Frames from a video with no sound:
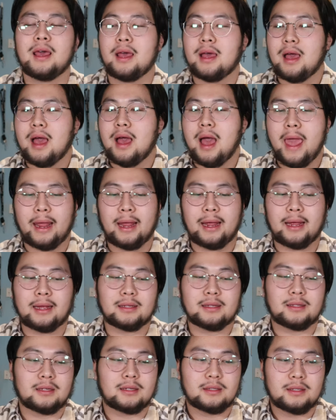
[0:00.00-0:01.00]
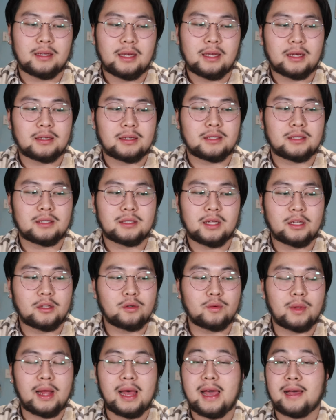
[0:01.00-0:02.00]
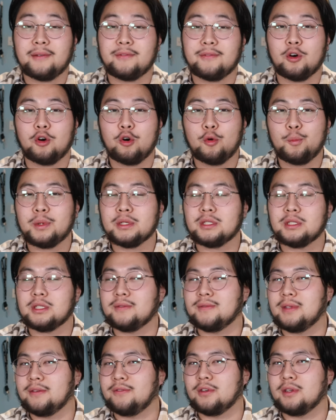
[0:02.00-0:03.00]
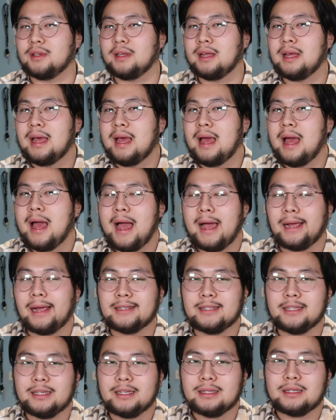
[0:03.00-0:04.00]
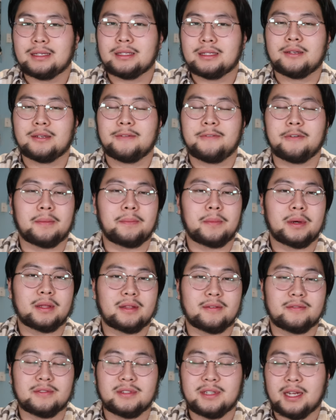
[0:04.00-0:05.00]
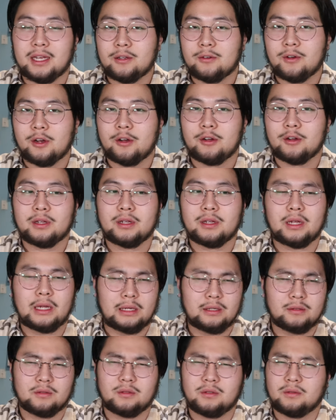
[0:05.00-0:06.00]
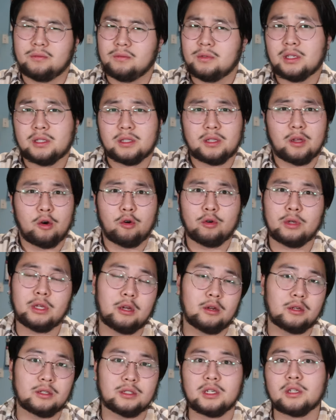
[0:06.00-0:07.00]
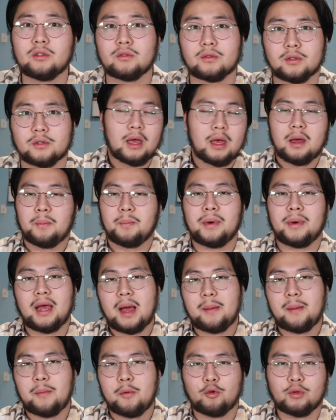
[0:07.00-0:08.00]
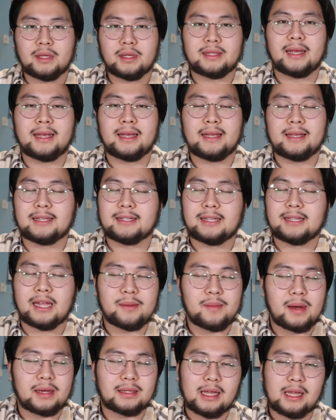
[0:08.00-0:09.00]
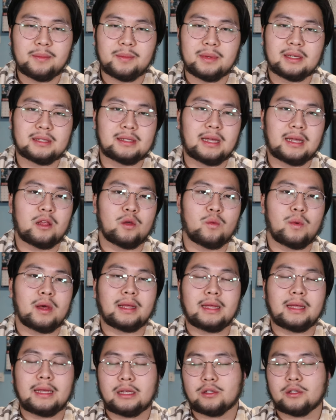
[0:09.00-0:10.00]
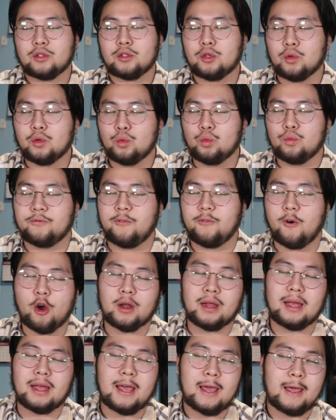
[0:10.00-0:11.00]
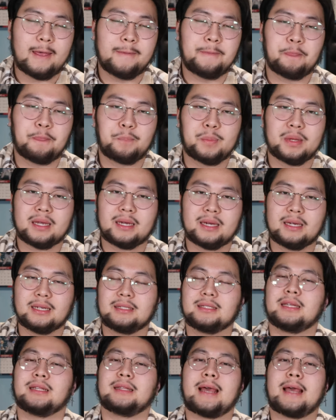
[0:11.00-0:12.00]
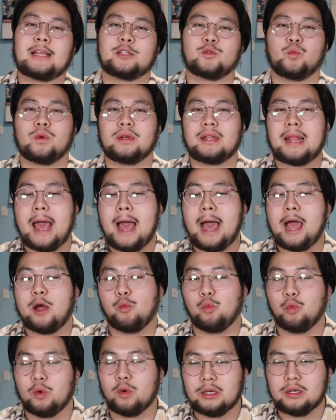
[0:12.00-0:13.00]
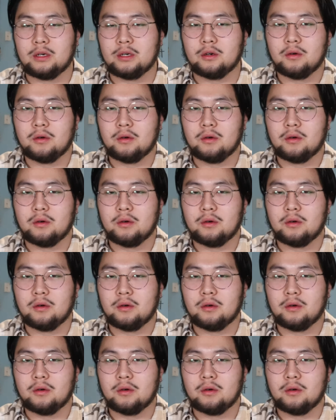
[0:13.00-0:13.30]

and yeah, just stay tuned. I have a whole bunch of different ideas for the month of January and just the whole year in general. But I'm only taking it day by day, because I don't want to get too far ahead, because then that's when I will